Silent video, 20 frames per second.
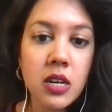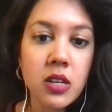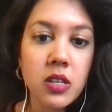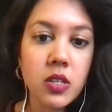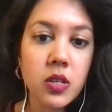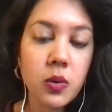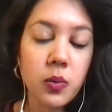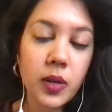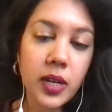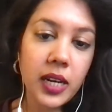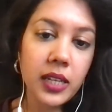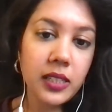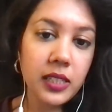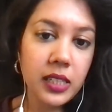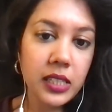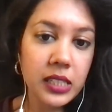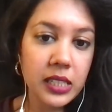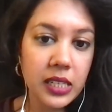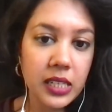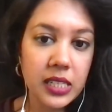So what I
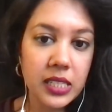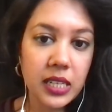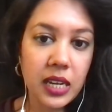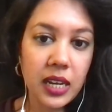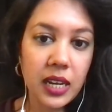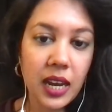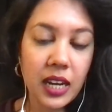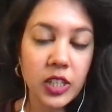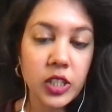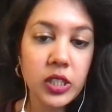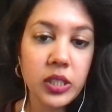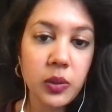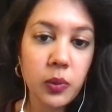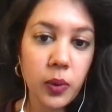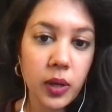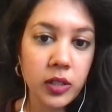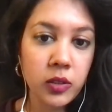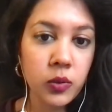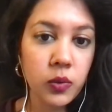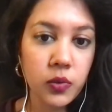did is I actually
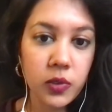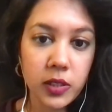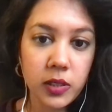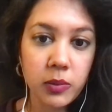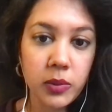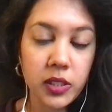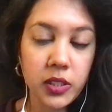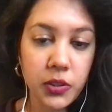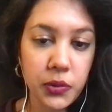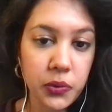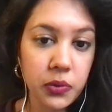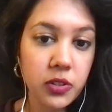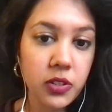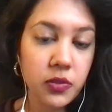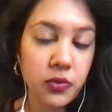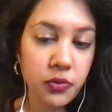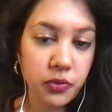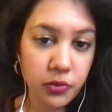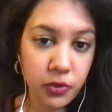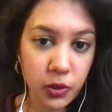went over the materials
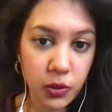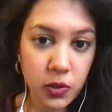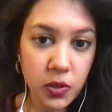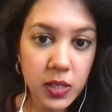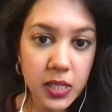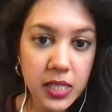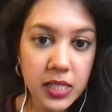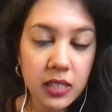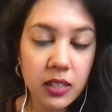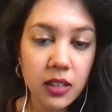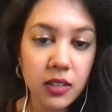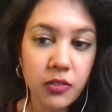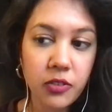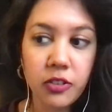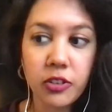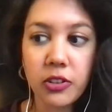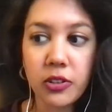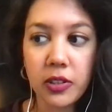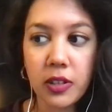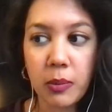first
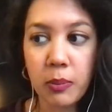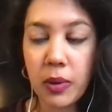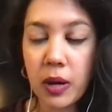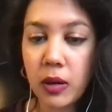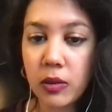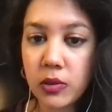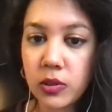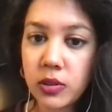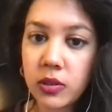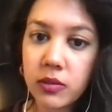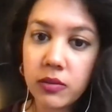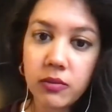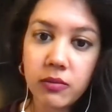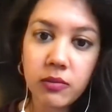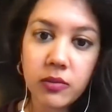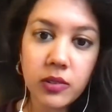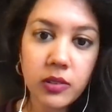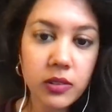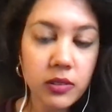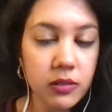for about
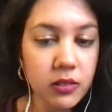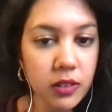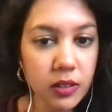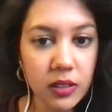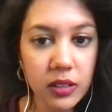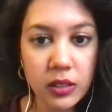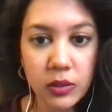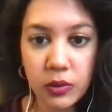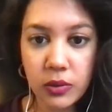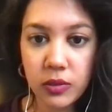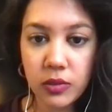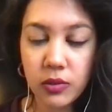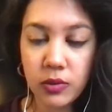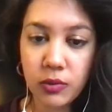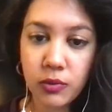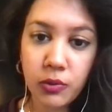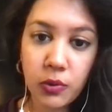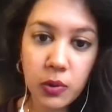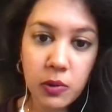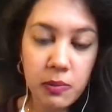3 to
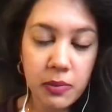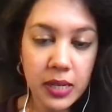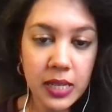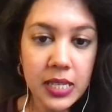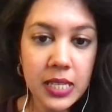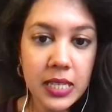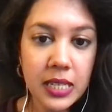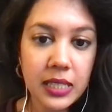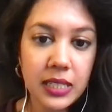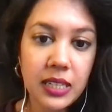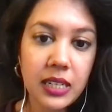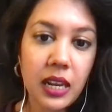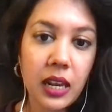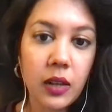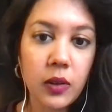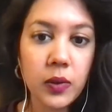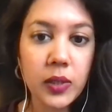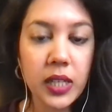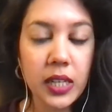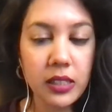4 months, and then I
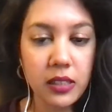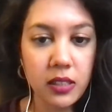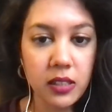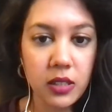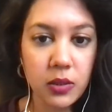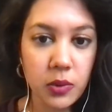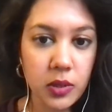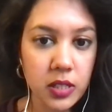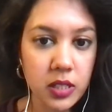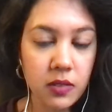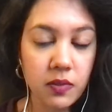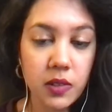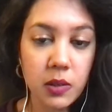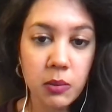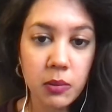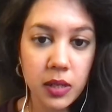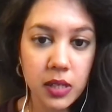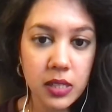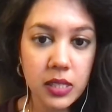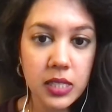allocated the rest of the
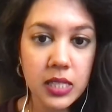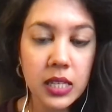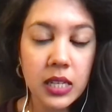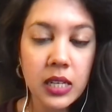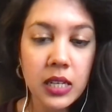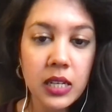months